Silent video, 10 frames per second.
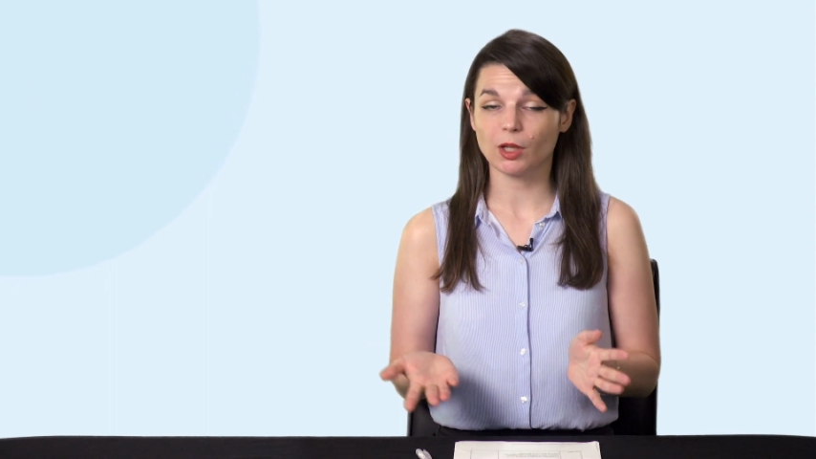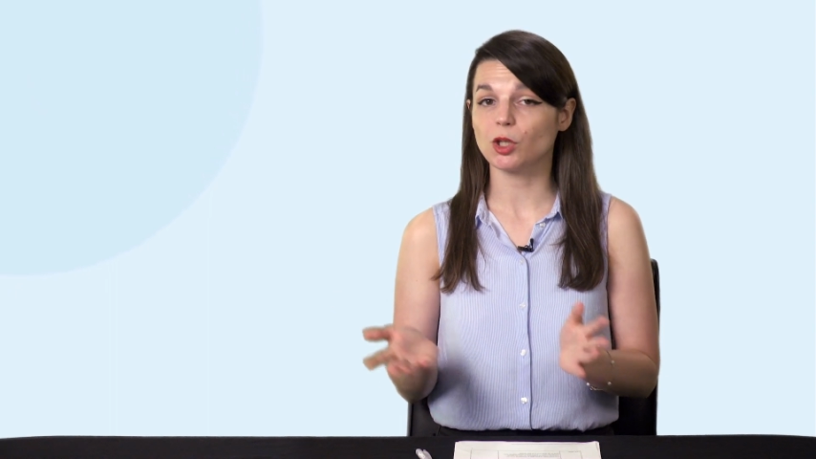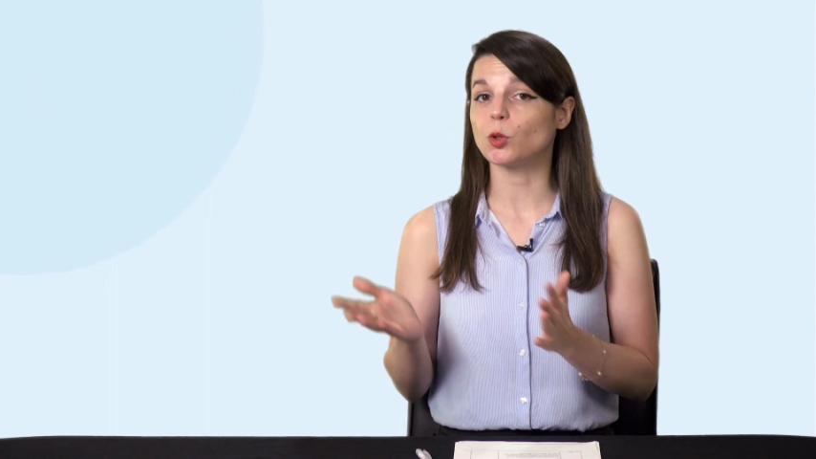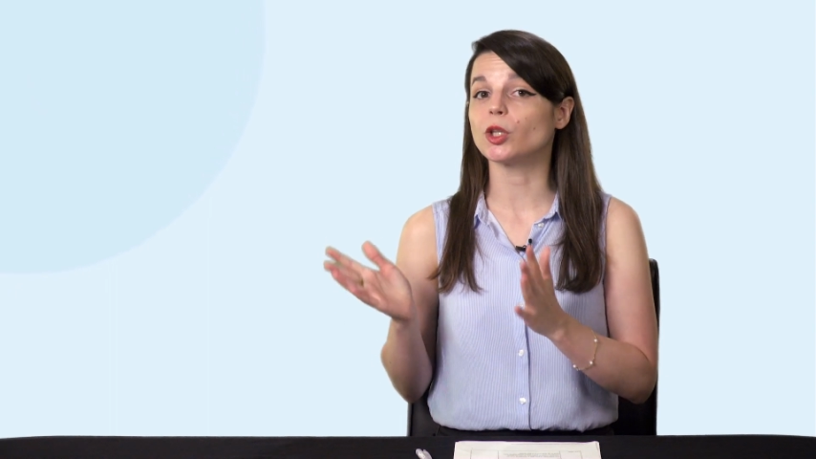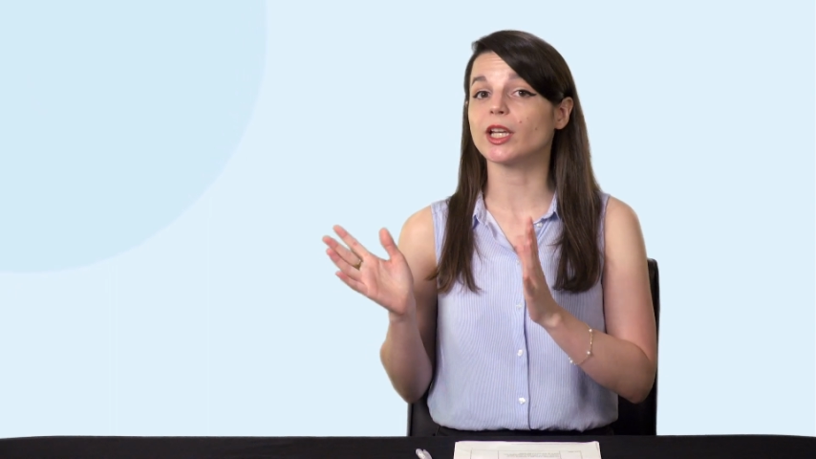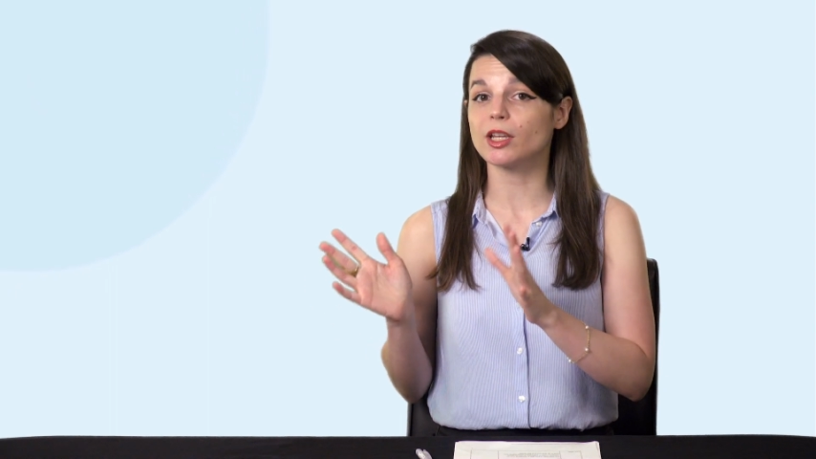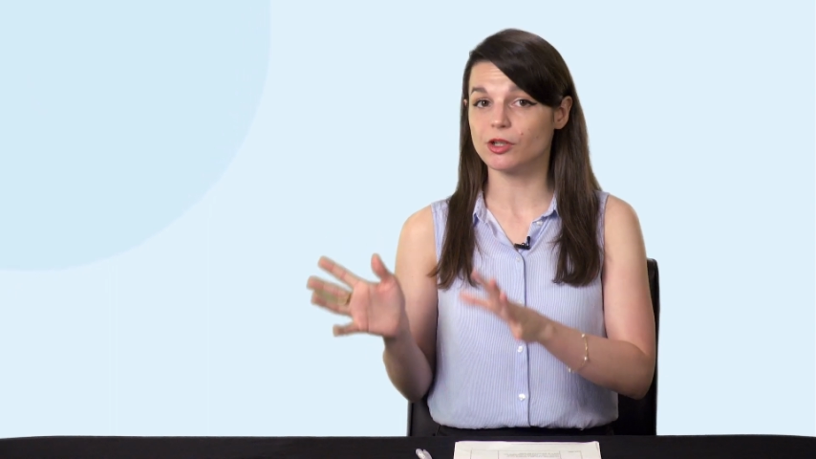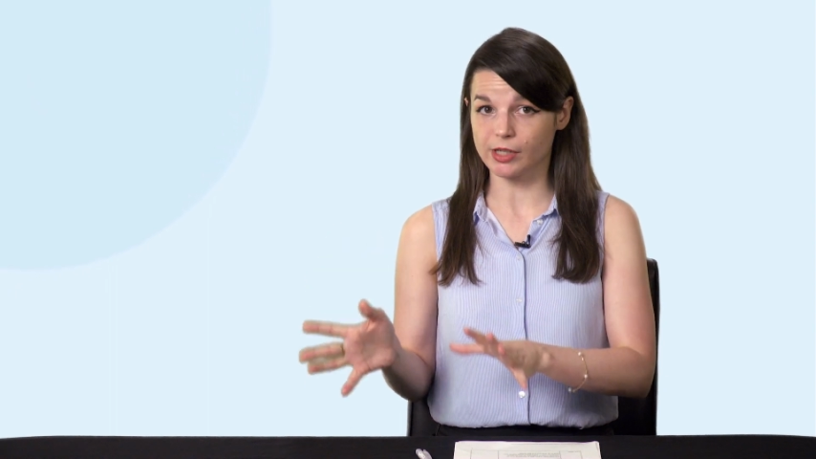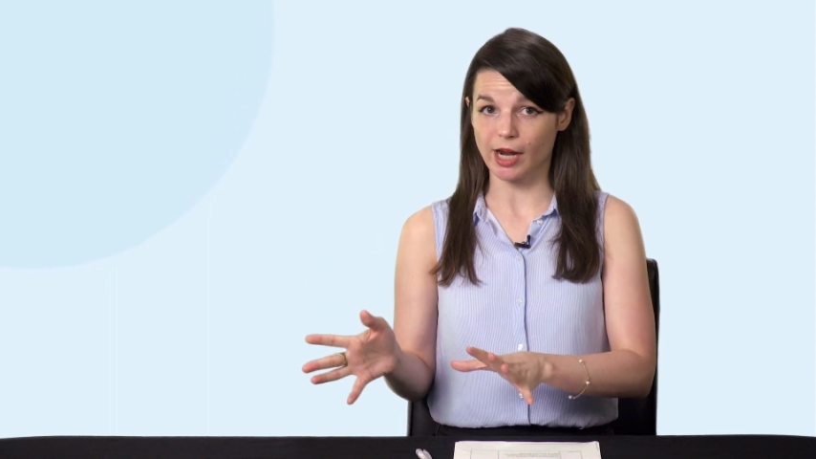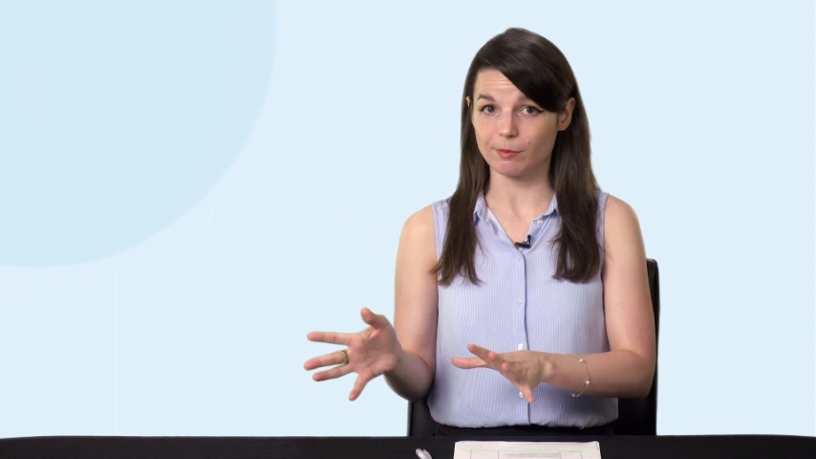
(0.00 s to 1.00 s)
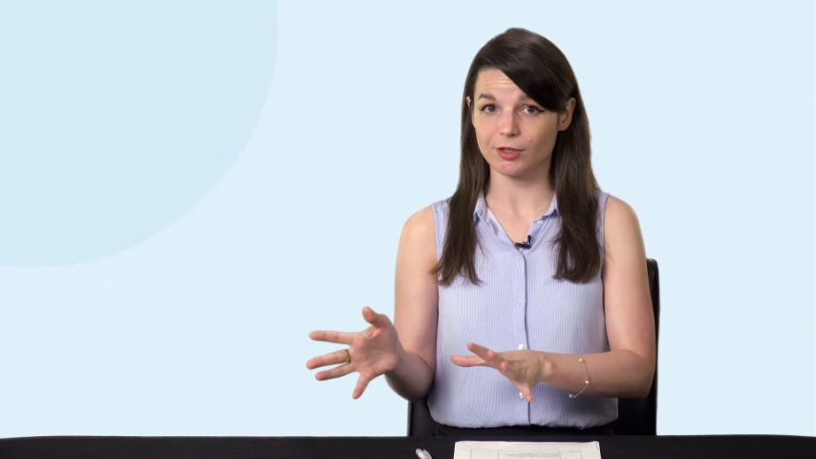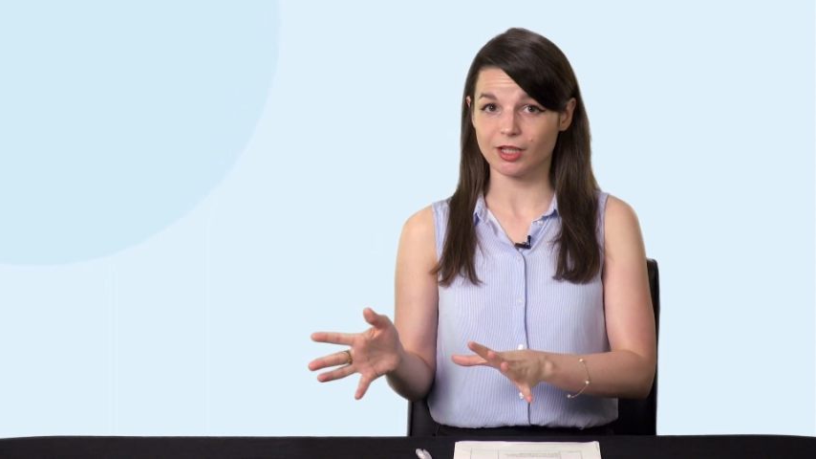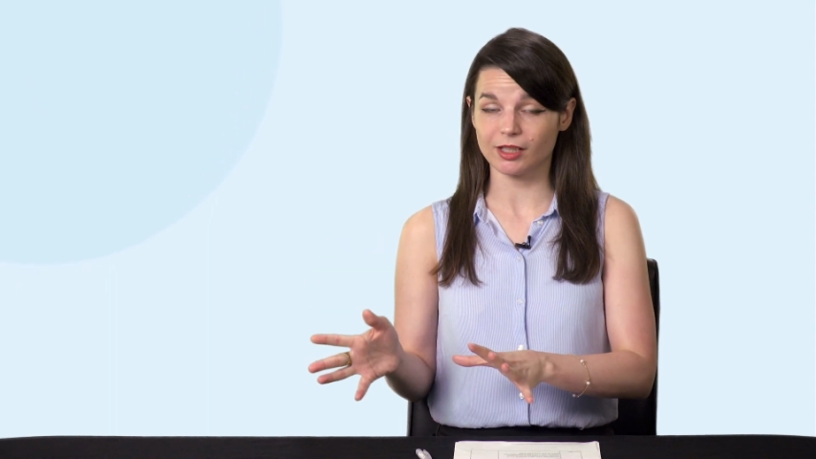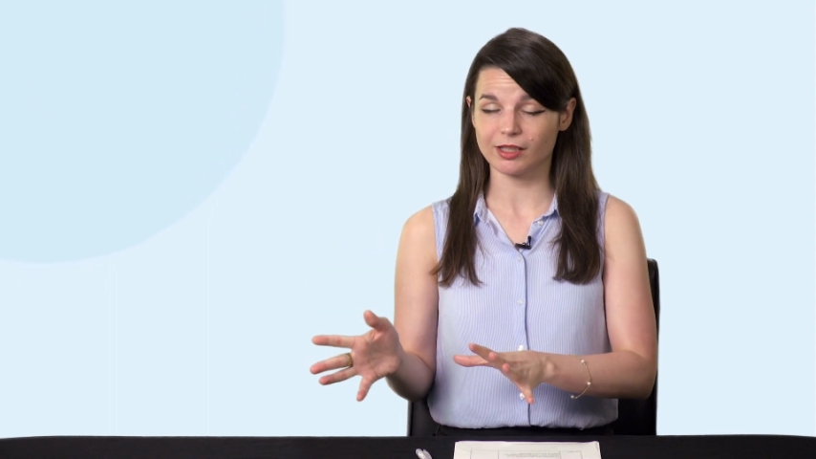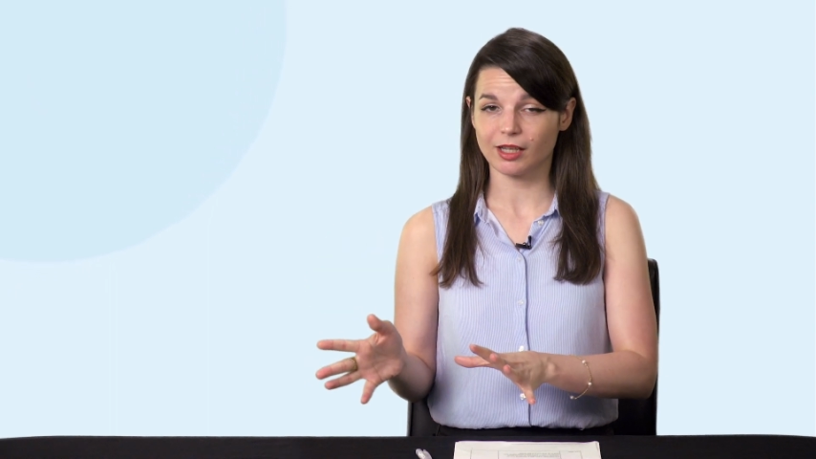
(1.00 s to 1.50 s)
You look at your
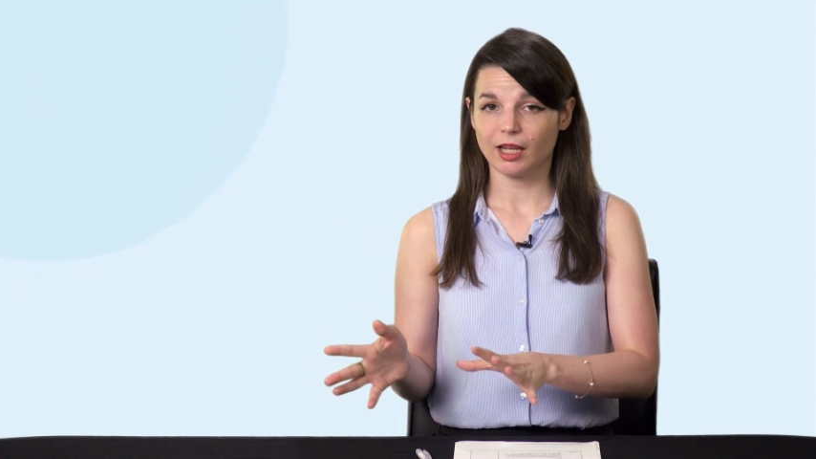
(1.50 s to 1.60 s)
timesheet.